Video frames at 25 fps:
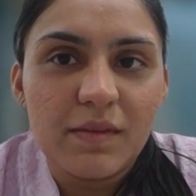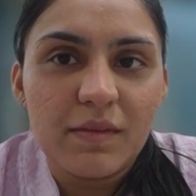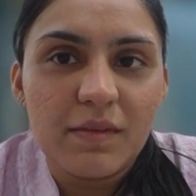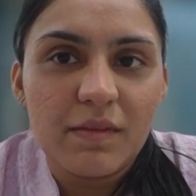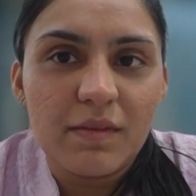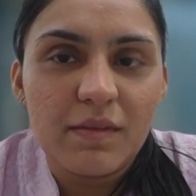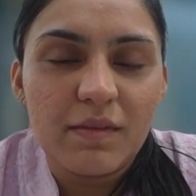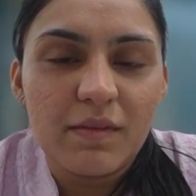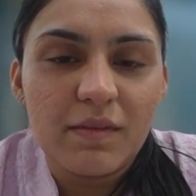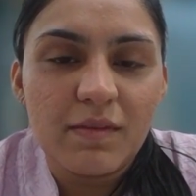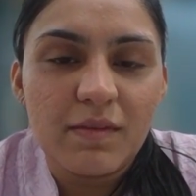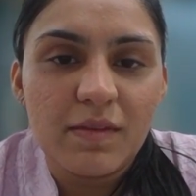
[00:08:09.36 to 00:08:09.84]

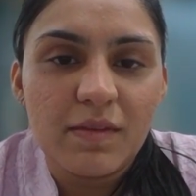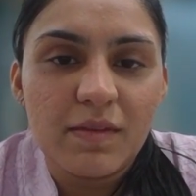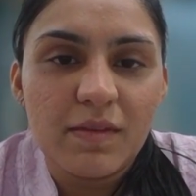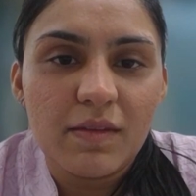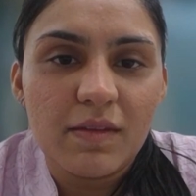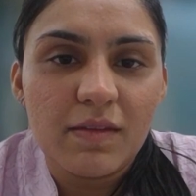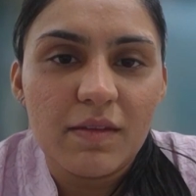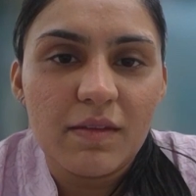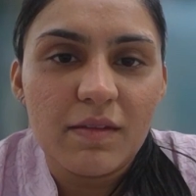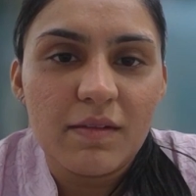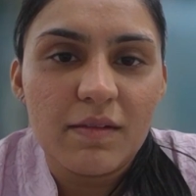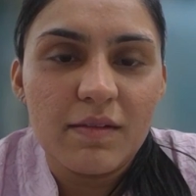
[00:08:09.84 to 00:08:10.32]

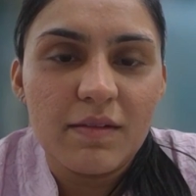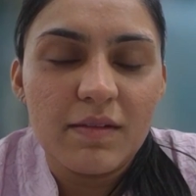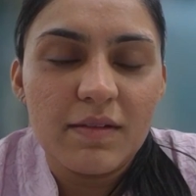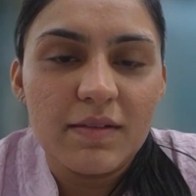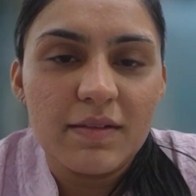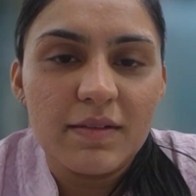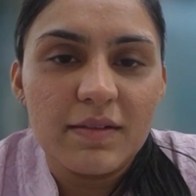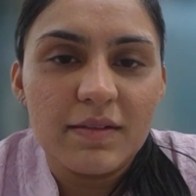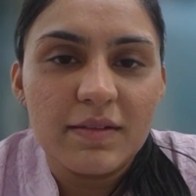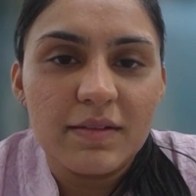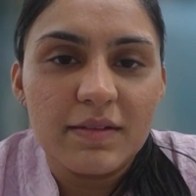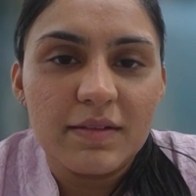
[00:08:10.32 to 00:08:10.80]

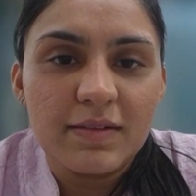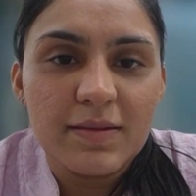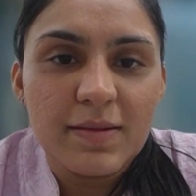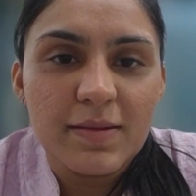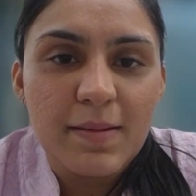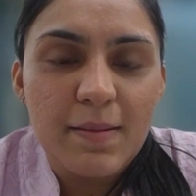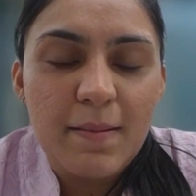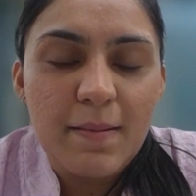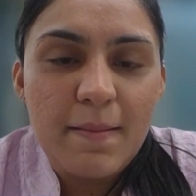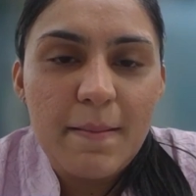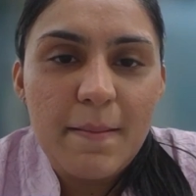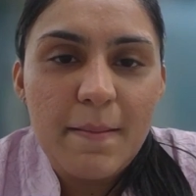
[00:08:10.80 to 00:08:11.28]

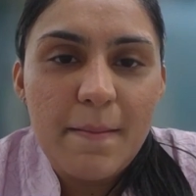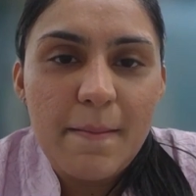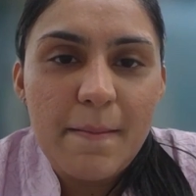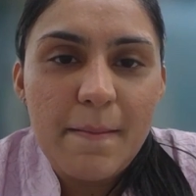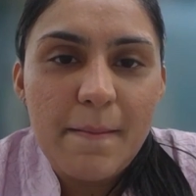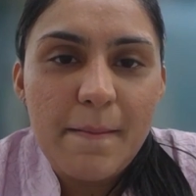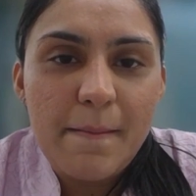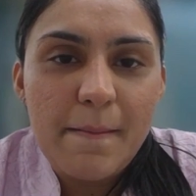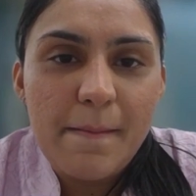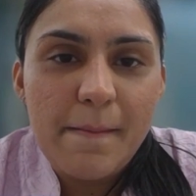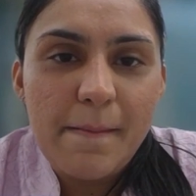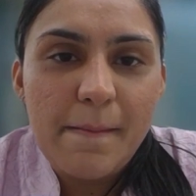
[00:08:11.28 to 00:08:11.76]

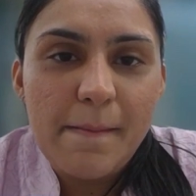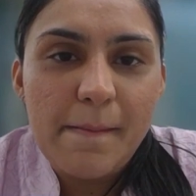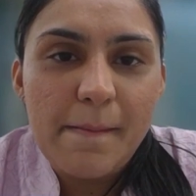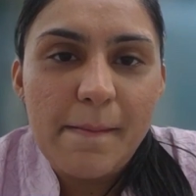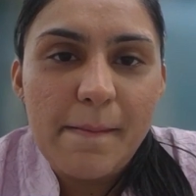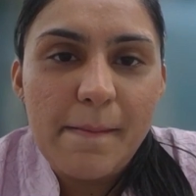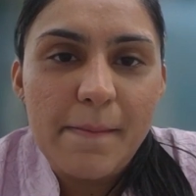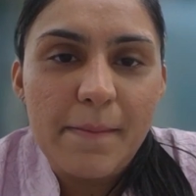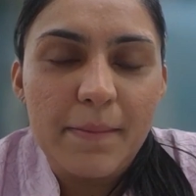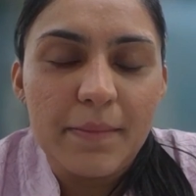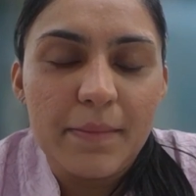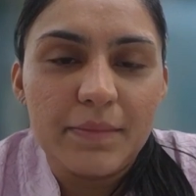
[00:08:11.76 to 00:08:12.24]

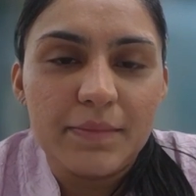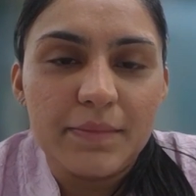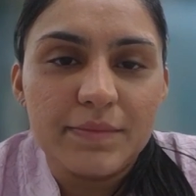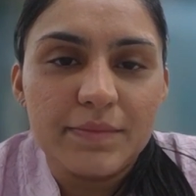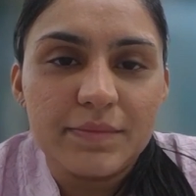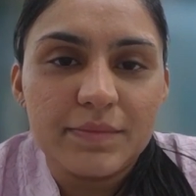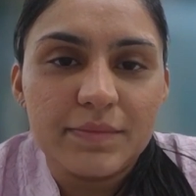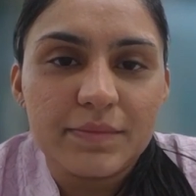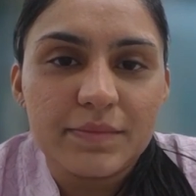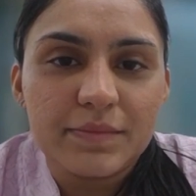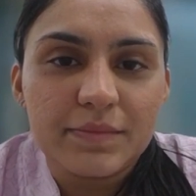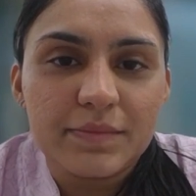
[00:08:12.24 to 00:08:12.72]

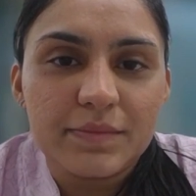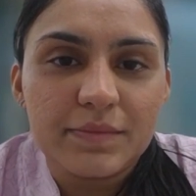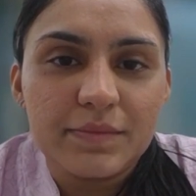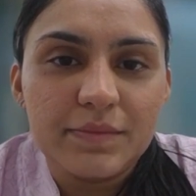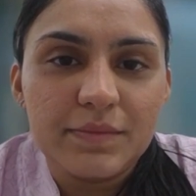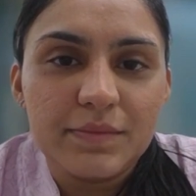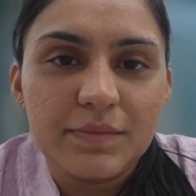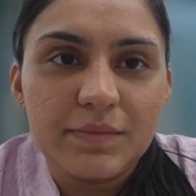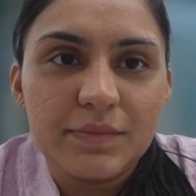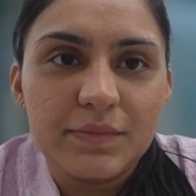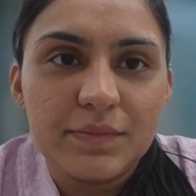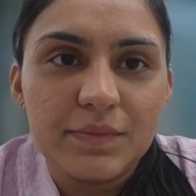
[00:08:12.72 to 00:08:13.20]

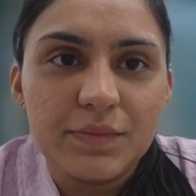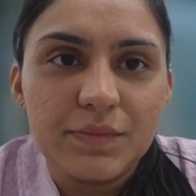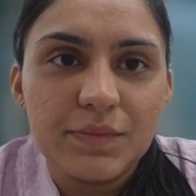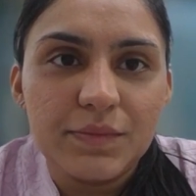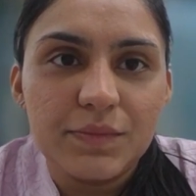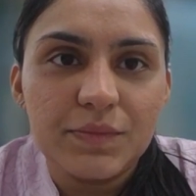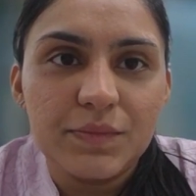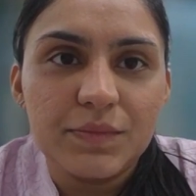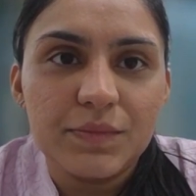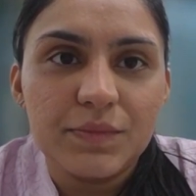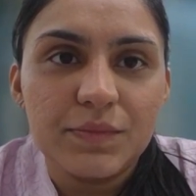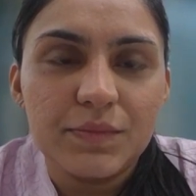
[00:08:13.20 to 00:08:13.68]

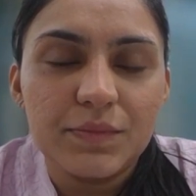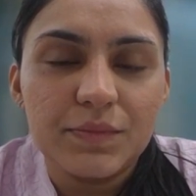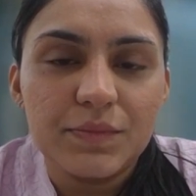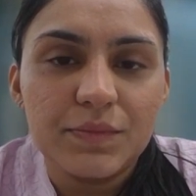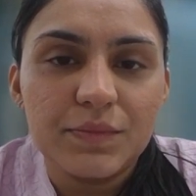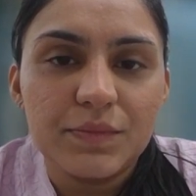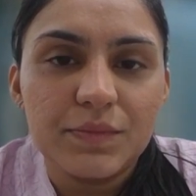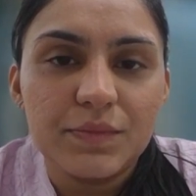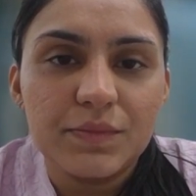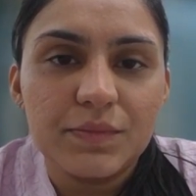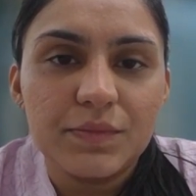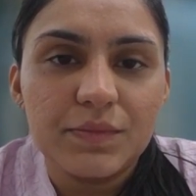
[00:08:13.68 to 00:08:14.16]

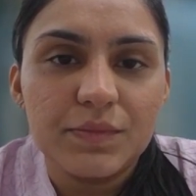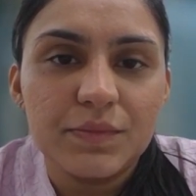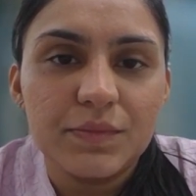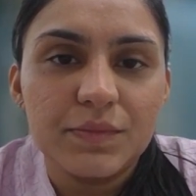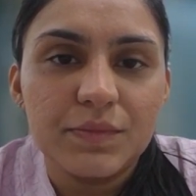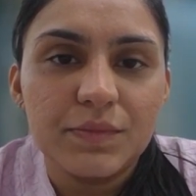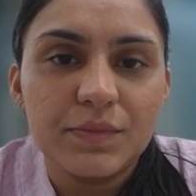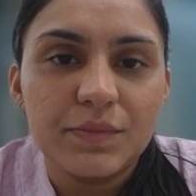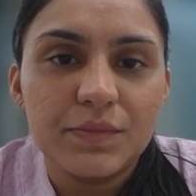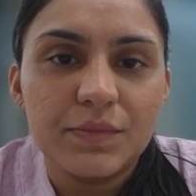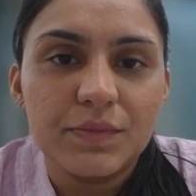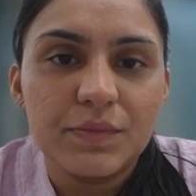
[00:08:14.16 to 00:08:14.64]

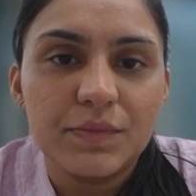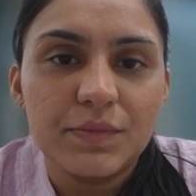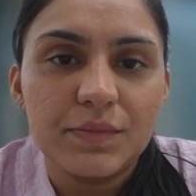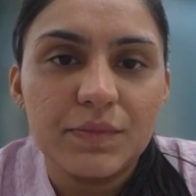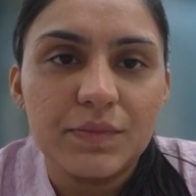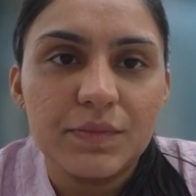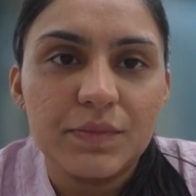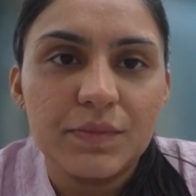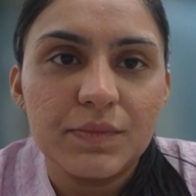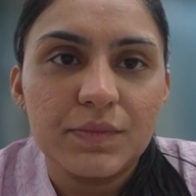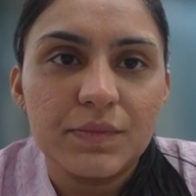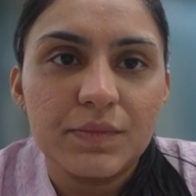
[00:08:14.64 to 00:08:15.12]

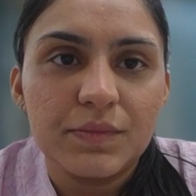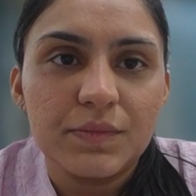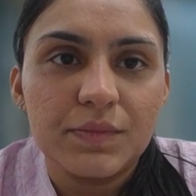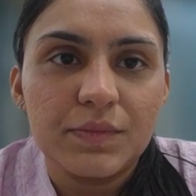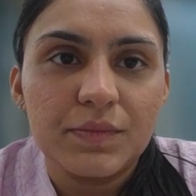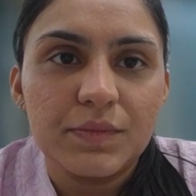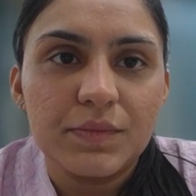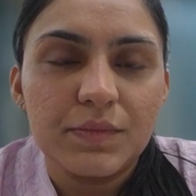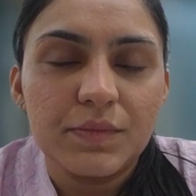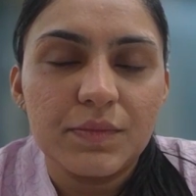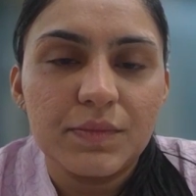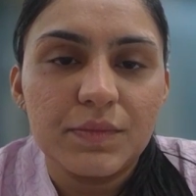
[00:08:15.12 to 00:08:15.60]

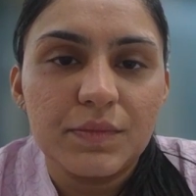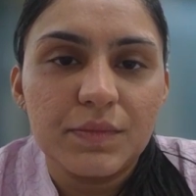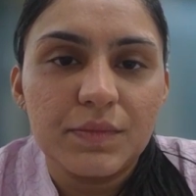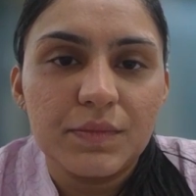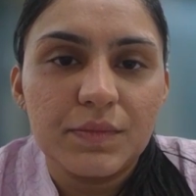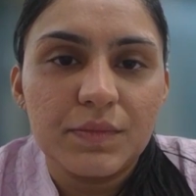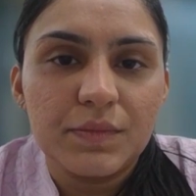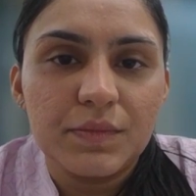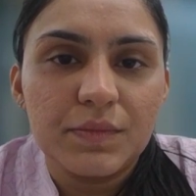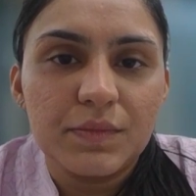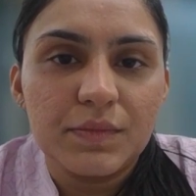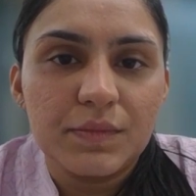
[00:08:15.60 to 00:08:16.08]

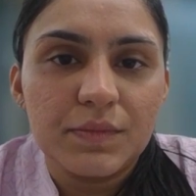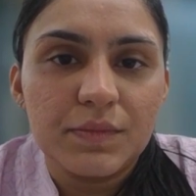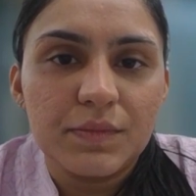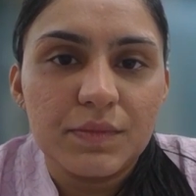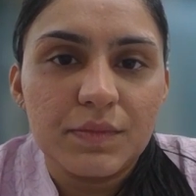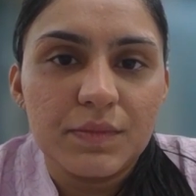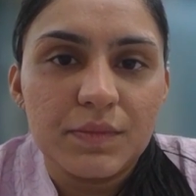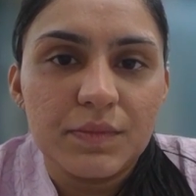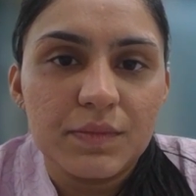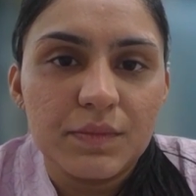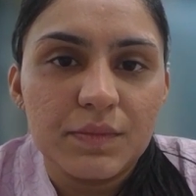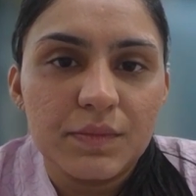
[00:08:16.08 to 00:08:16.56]

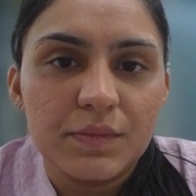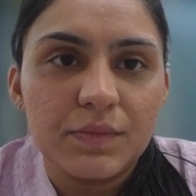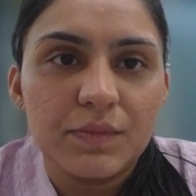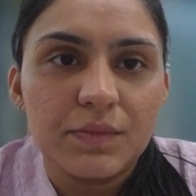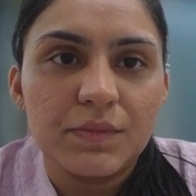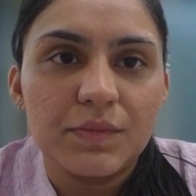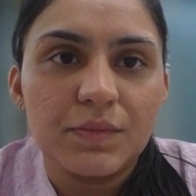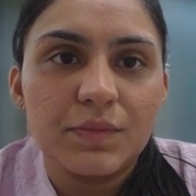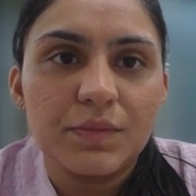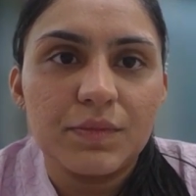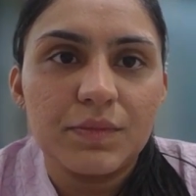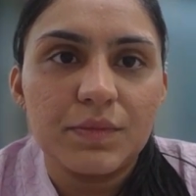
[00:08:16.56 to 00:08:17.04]

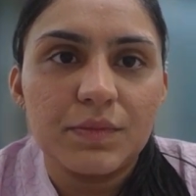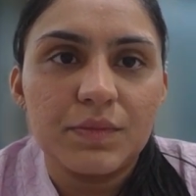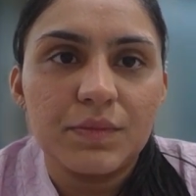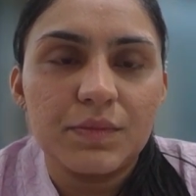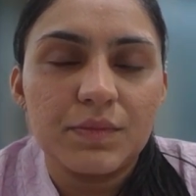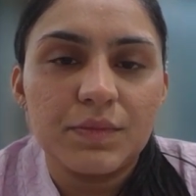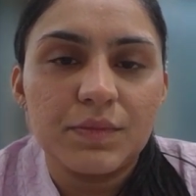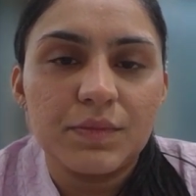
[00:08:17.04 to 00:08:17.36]
(not speaking)